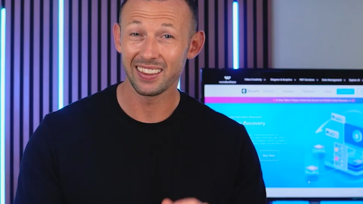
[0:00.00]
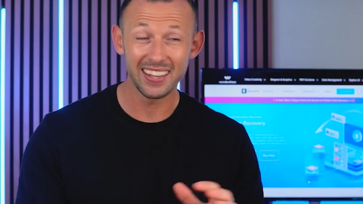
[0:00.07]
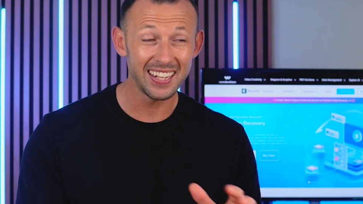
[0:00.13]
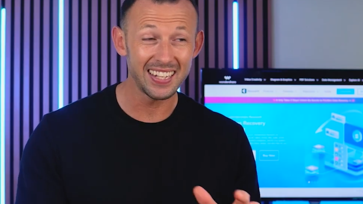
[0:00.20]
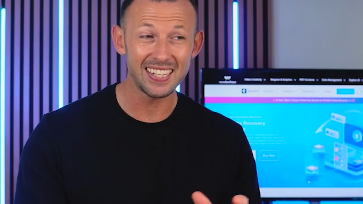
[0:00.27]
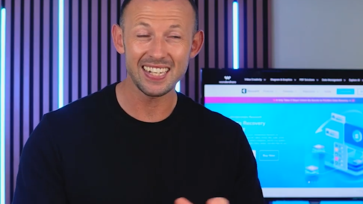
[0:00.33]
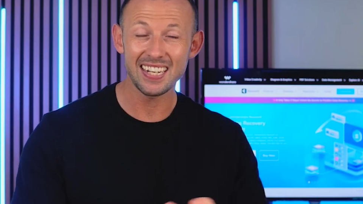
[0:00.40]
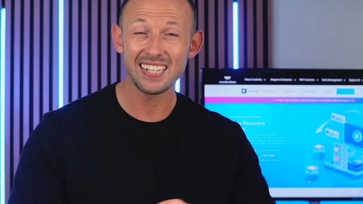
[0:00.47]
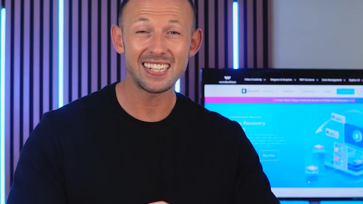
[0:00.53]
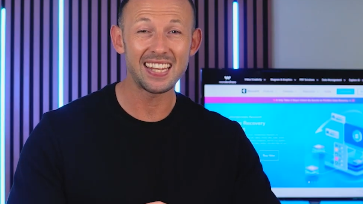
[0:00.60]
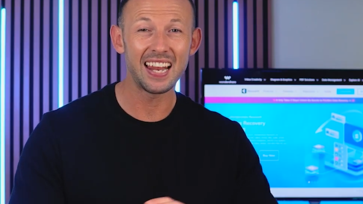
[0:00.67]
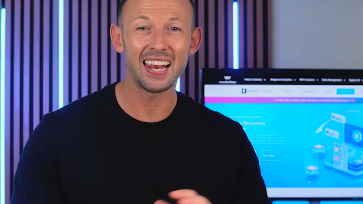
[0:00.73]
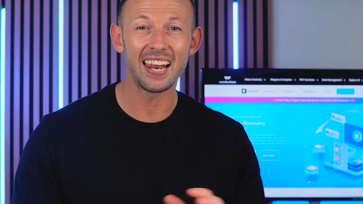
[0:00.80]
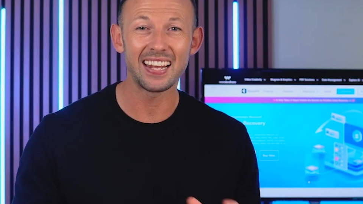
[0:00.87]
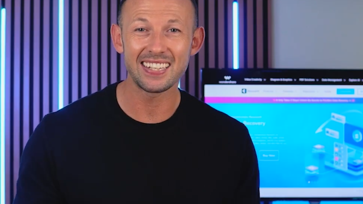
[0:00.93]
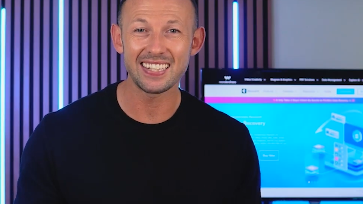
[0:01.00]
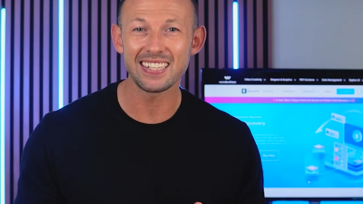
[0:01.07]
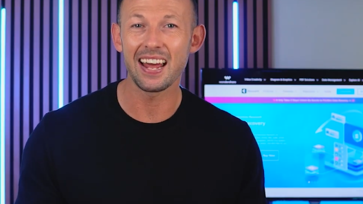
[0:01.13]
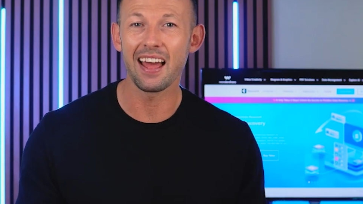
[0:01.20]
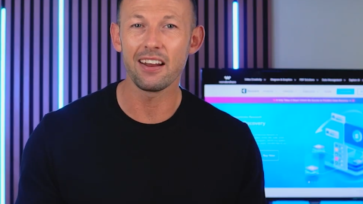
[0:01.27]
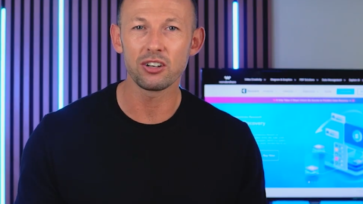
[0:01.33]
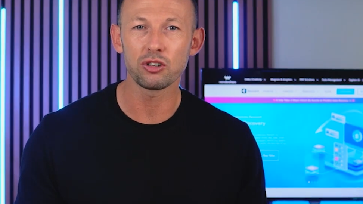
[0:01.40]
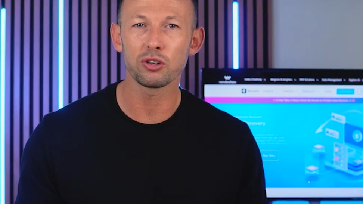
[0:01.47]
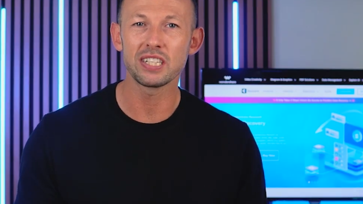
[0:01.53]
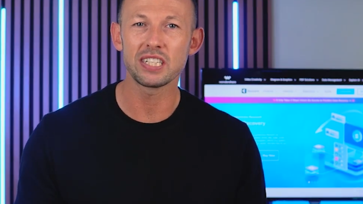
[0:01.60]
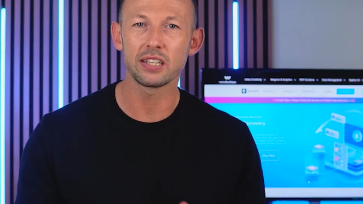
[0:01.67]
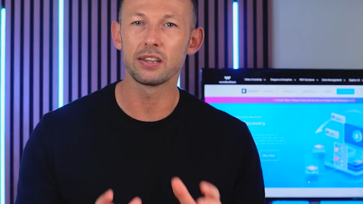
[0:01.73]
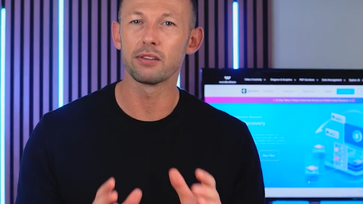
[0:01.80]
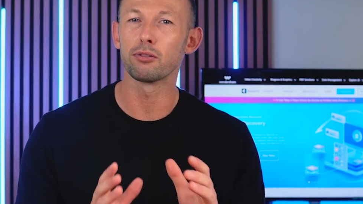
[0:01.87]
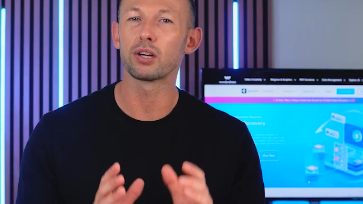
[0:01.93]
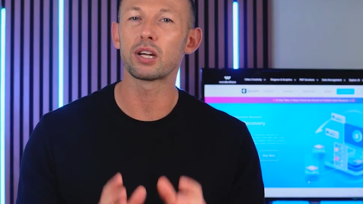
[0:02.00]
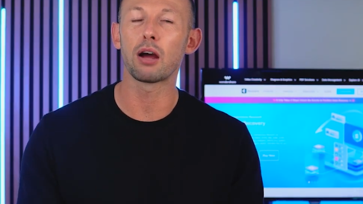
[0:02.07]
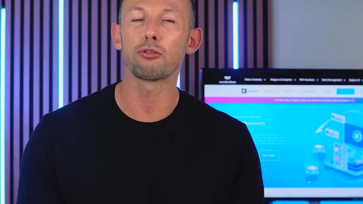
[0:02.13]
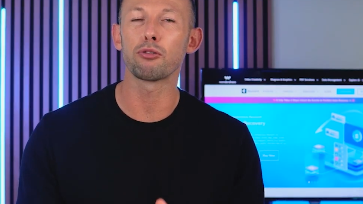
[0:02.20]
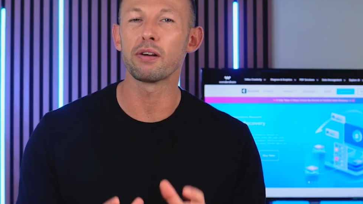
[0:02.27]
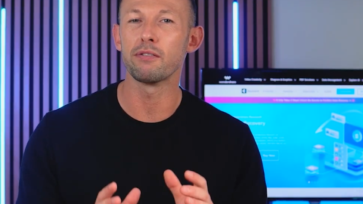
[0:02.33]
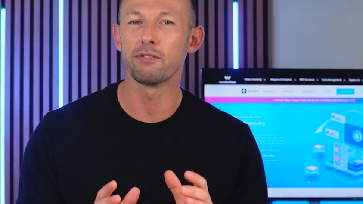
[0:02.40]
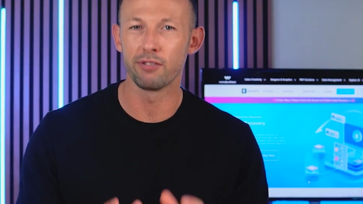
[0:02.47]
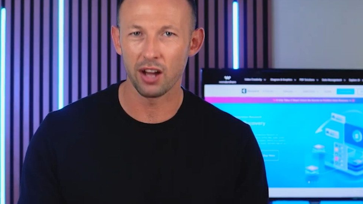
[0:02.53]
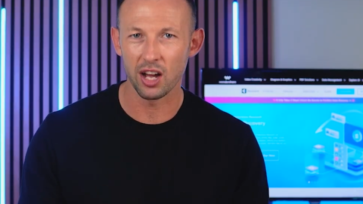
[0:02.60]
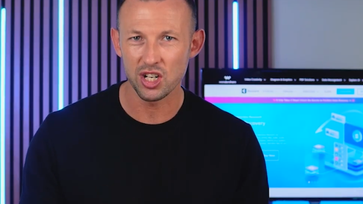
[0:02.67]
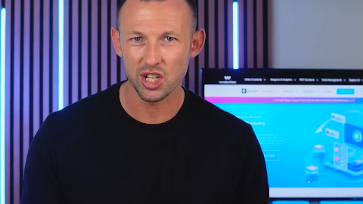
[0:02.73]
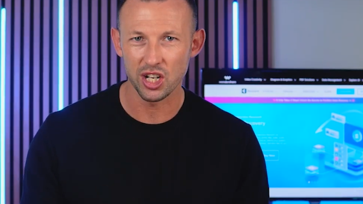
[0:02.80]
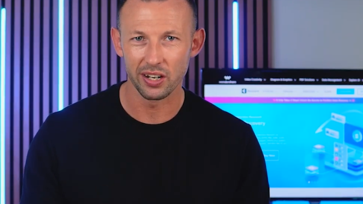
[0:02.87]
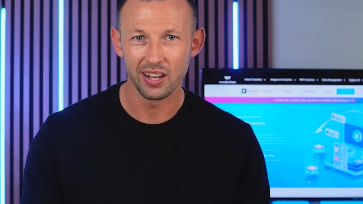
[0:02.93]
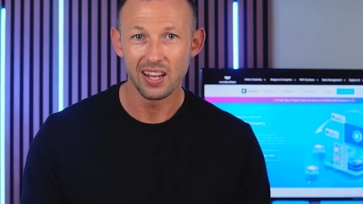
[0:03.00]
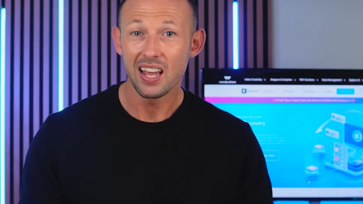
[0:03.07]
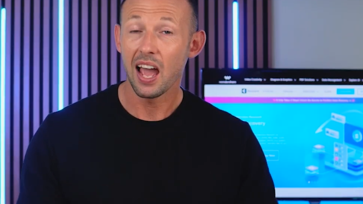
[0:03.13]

This is the latest entry to the Recoverit version,